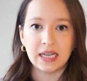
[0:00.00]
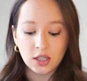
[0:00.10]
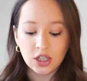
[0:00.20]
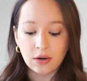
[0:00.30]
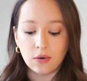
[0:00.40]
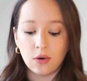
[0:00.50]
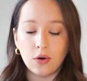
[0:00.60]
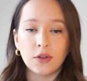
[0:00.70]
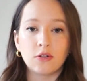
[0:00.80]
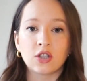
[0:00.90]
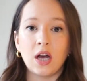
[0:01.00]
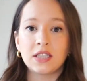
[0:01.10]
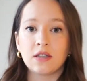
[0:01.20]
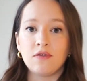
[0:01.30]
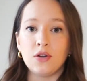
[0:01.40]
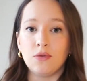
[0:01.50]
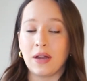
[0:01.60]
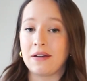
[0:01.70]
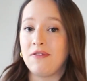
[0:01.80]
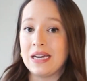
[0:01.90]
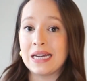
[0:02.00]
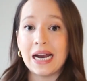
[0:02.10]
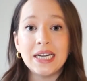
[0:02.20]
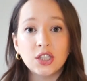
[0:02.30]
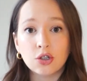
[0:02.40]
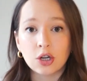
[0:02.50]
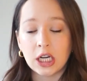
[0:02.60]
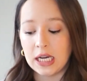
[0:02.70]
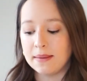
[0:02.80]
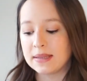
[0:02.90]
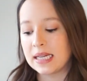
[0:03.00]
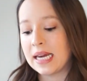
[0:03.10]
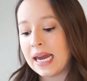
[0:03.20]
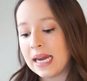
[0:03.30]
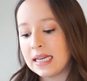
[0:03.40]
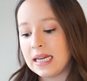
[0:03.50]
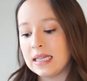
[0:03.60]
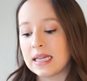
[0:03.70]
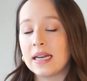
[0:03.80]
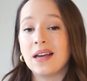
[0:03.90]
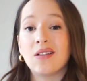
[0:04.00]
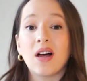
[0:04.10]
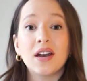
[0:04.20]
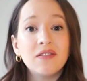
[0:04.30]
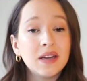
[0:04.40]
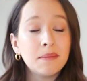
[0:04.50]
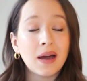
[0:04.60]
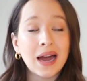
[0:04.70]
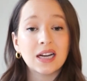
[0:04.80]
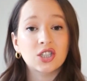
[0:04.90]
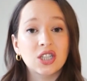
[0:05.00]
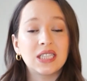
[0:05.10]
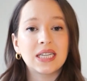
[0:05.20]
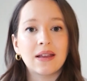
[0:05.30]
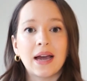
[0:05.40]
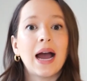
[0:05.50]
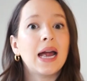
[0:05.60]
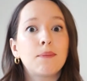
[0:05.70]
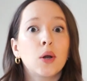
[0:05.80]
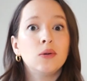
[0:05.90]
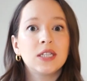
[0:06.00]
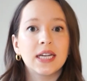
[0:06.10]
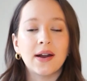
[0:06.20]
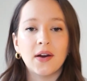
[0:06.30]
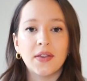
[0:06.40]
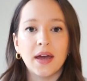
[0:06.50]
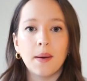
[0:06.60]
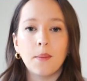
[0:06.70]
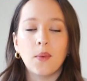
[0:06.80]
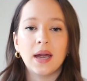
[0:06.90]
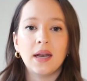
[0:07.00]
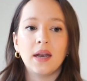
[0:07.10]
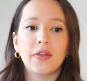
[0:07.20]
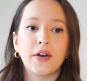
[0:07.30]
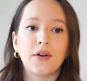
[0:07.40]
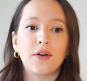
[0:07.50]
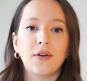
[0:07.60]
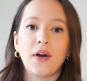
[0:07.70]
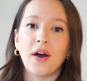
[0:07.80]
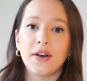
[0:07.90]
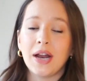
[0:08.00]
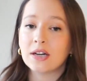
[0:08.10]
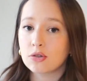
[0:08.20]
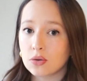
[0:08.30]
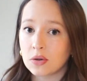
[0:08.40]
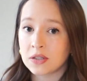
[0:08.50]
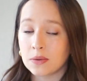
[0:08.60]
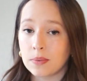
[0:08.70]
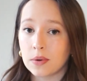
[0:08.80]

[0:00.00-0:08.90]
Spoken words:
In general, there's lots of new like vegan ice creams and candies, and a lot of them actually say like high protein on them when they're not natural sources of